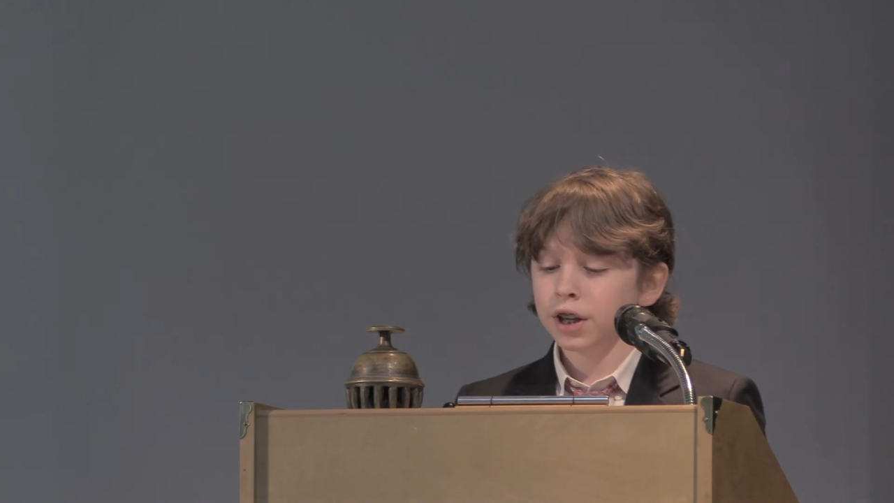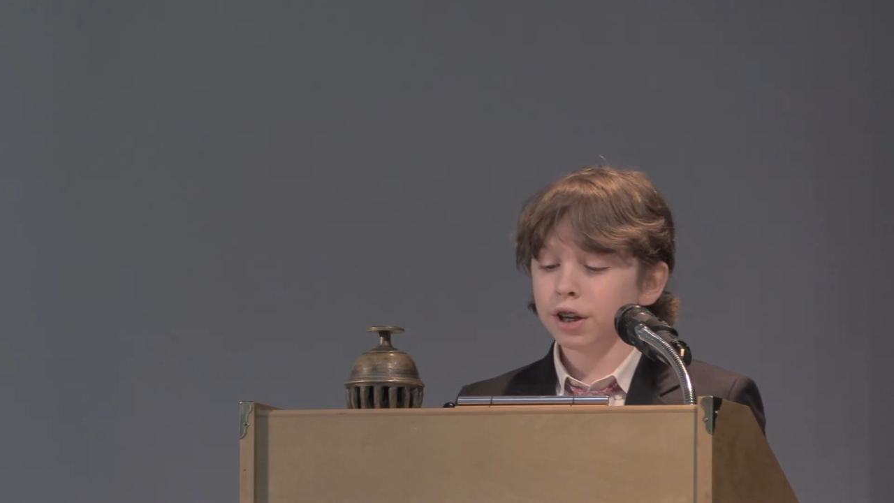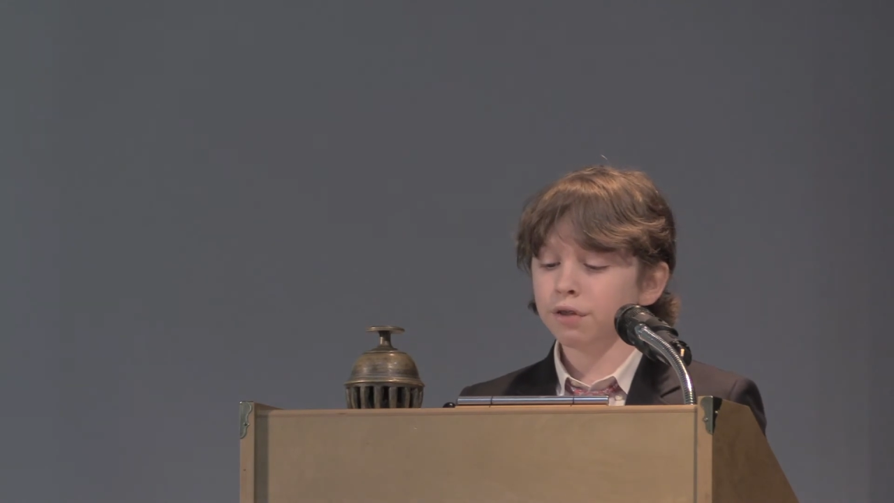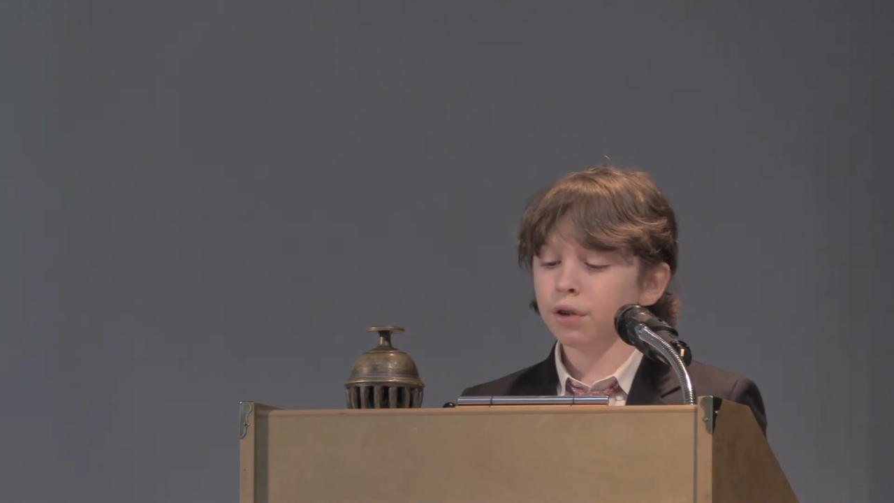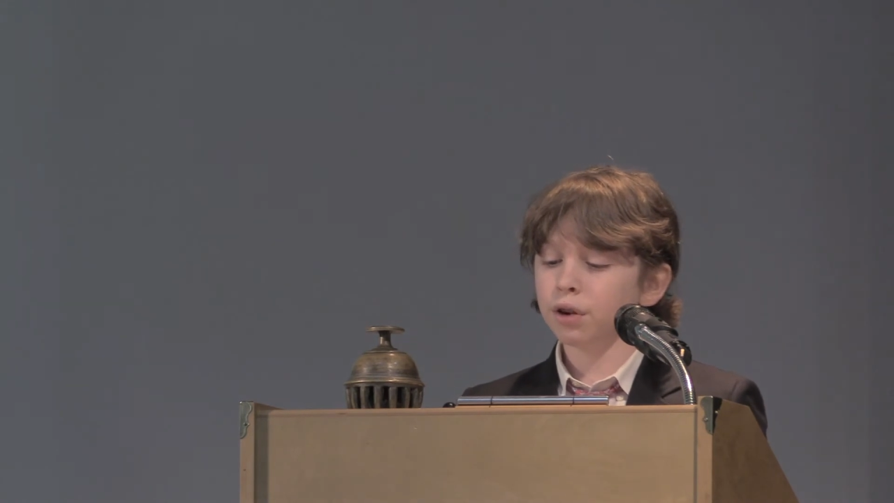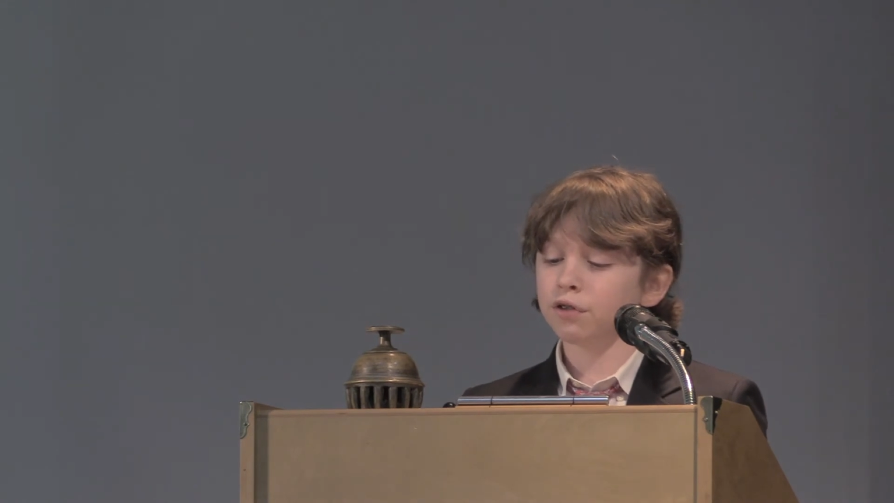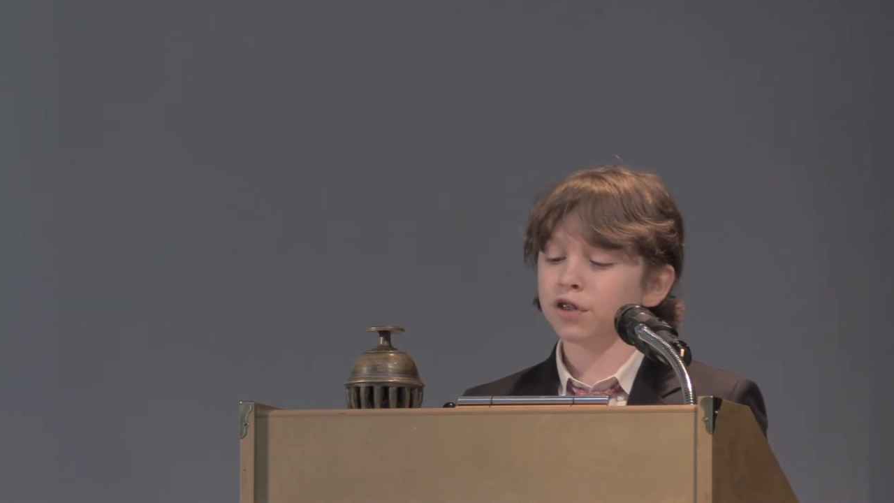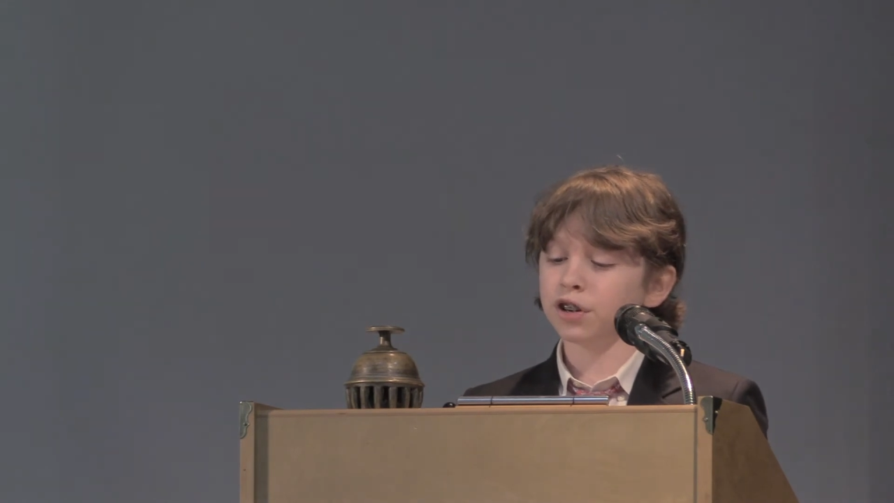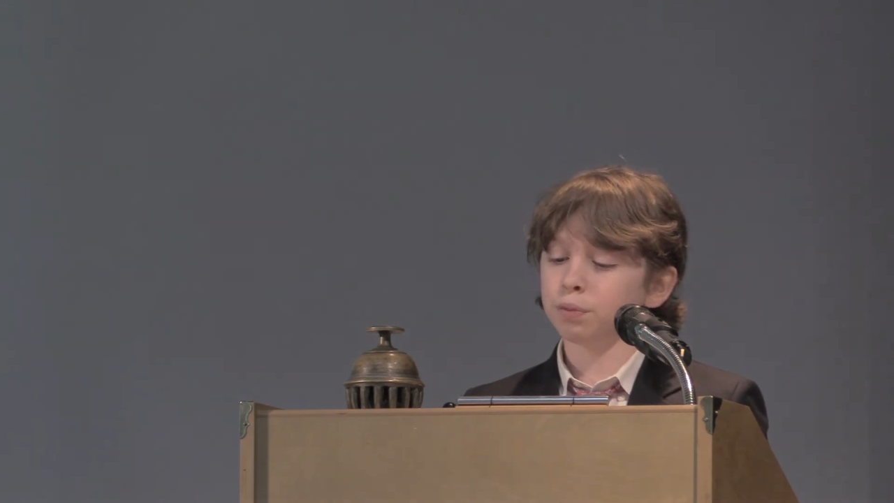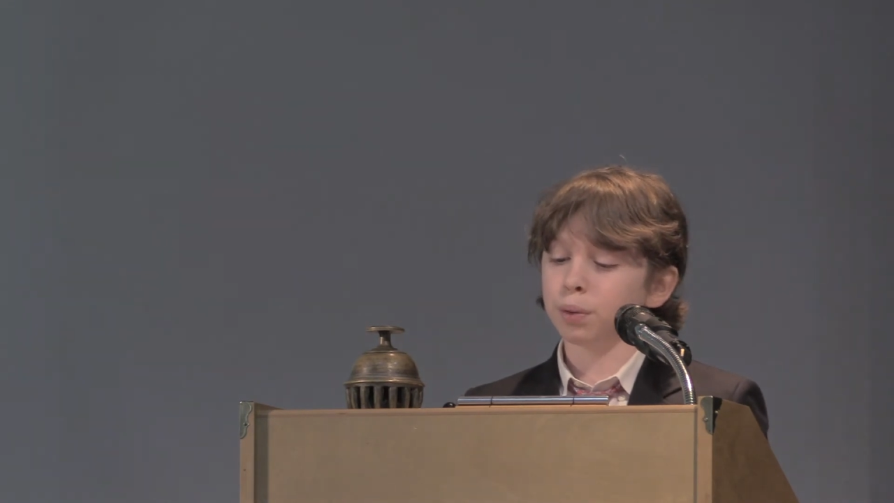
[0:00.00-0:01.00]
Even though I've
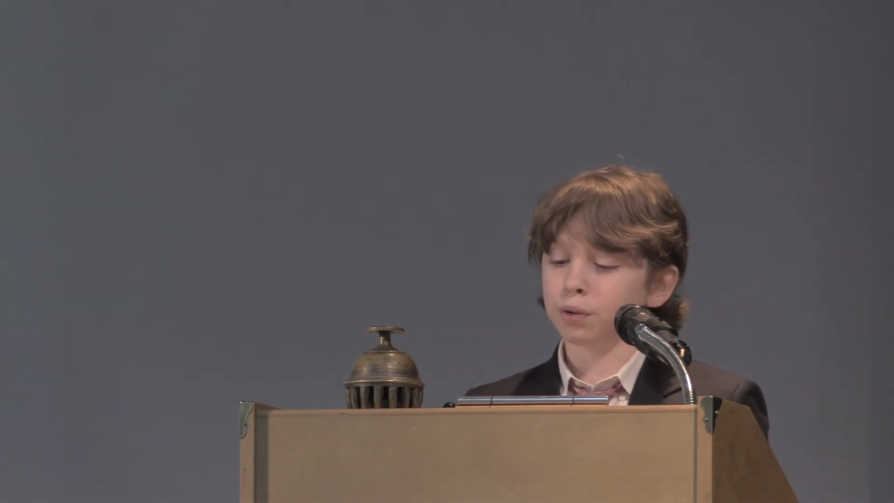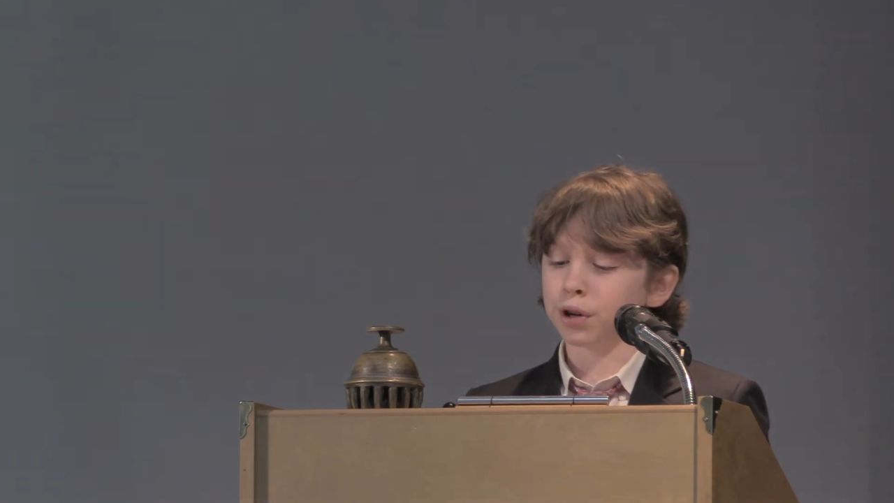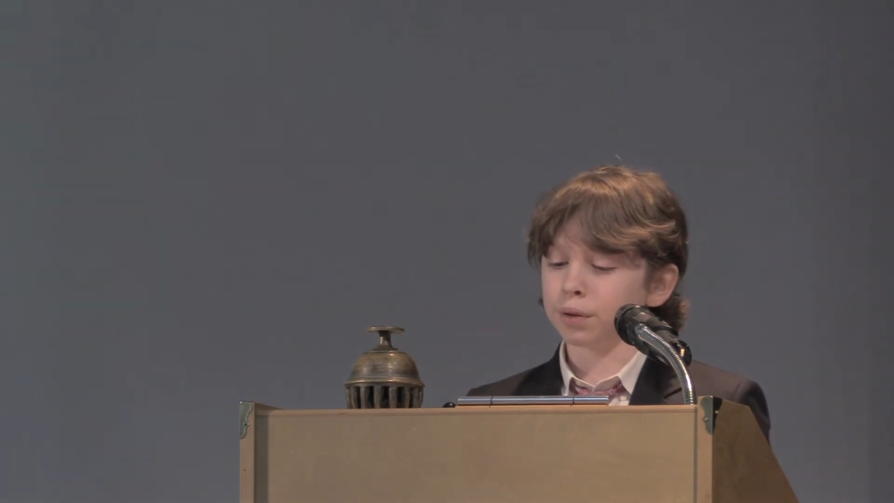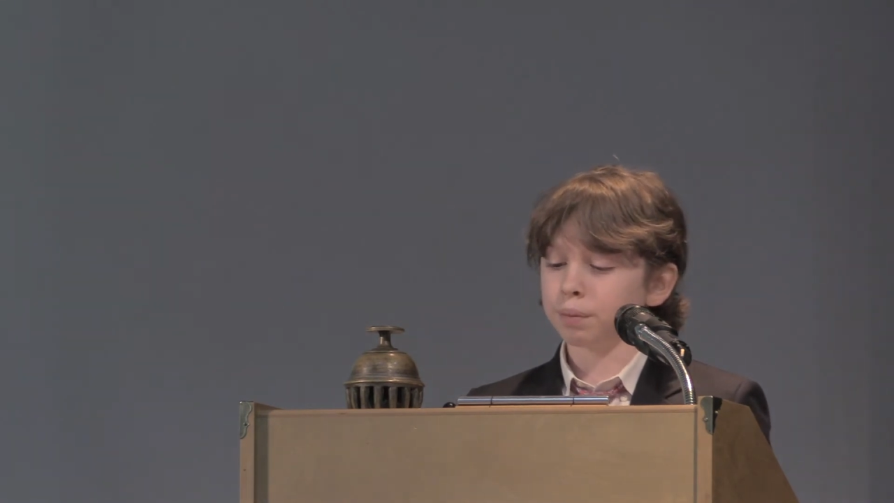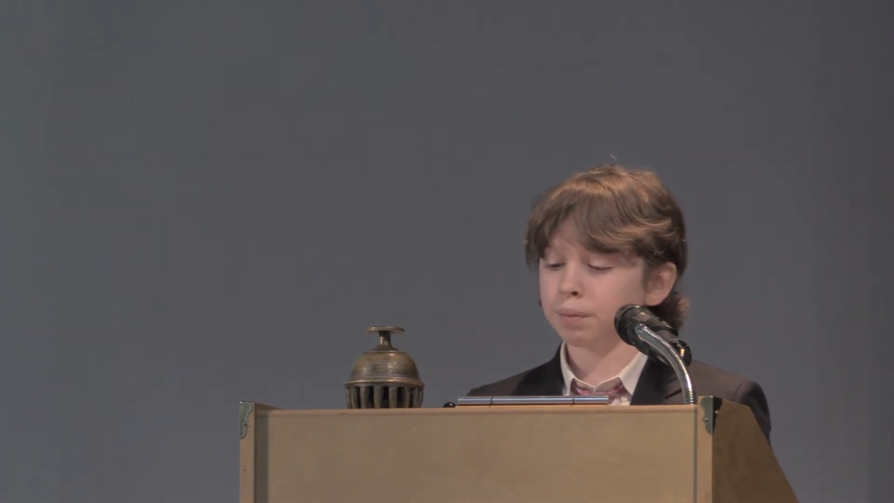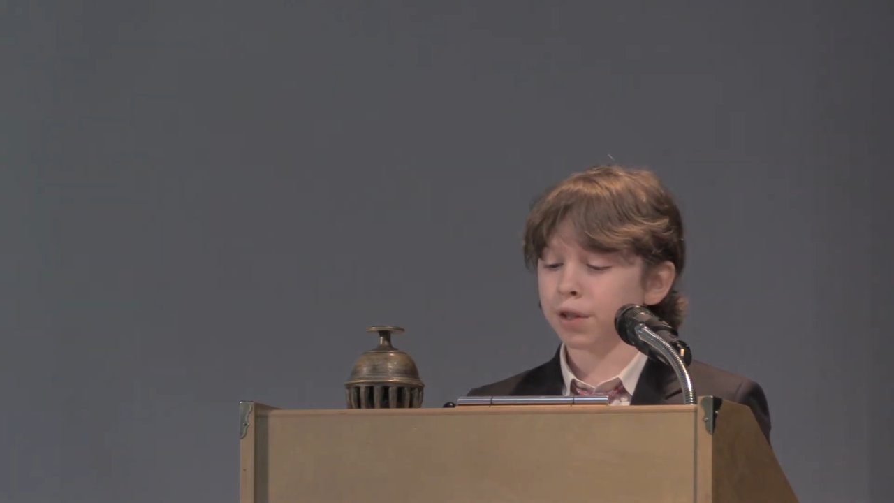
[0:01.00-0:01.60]
finished building,